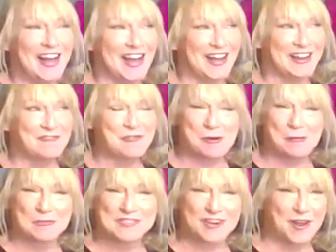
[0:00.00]
and
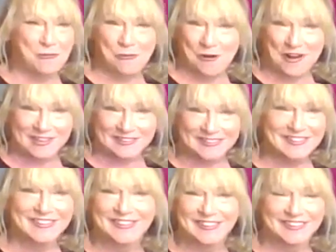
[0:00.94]
everyone was like, what?
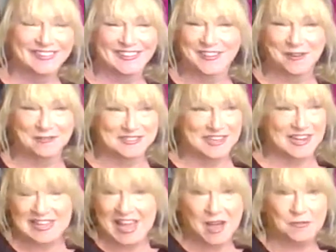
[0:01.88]
And I was
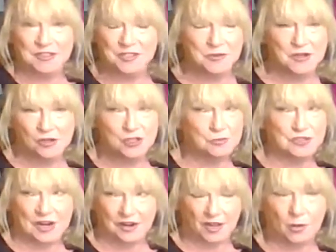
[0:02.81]
like, yeah, I'm going to do a YouTube
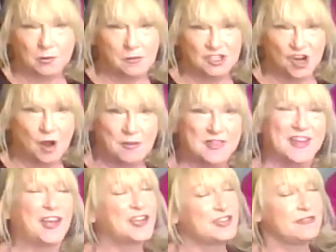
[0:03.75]
channel. I quit my job. And they're
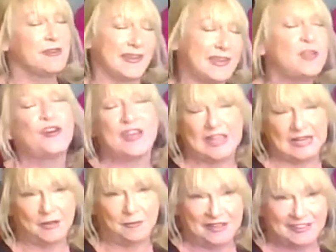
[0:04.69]
like, you're
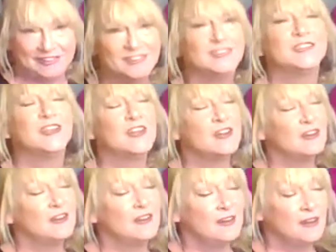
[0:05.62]
kidding me.
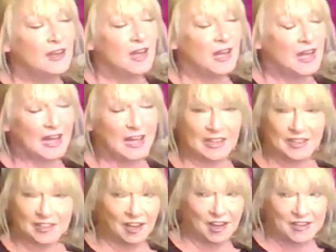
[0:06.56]

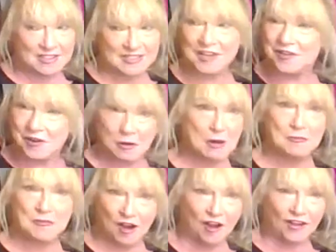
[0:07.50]
And I said, no,
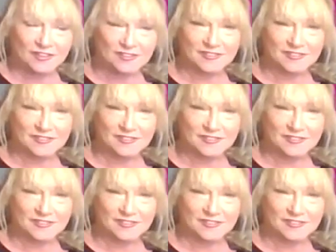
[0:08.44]
I'm not.